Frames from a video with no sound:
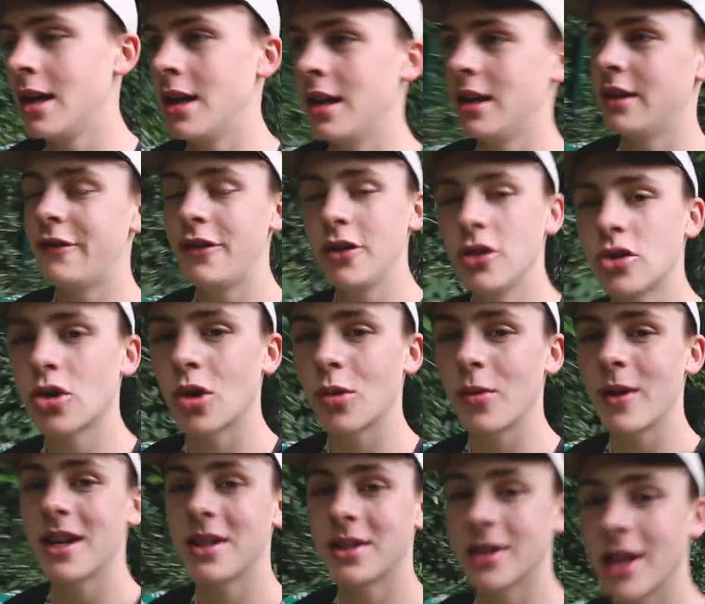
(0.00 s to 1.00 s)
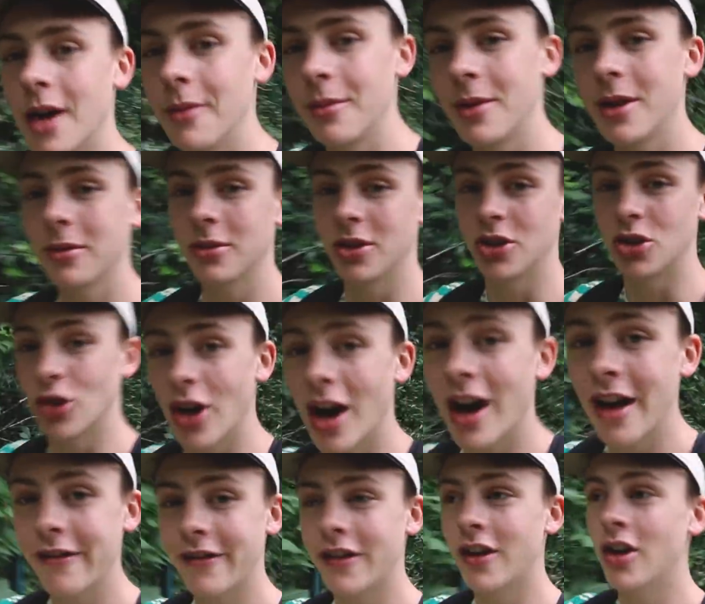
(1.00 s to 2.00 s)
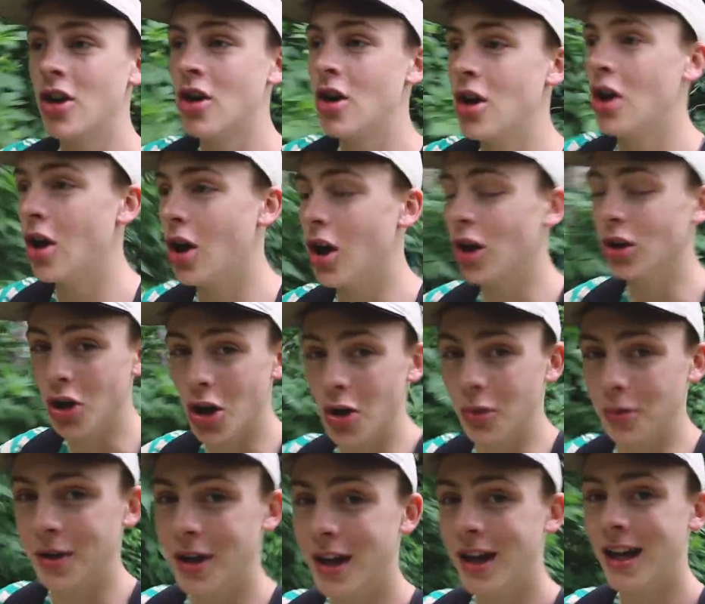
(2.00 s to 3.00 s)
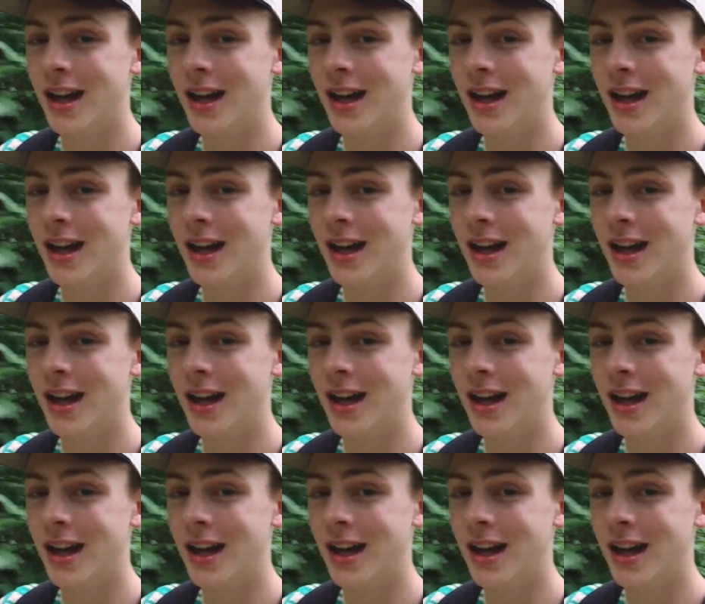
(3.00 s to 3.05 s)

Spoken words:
in a few short weeks, I'll be able to drive alone.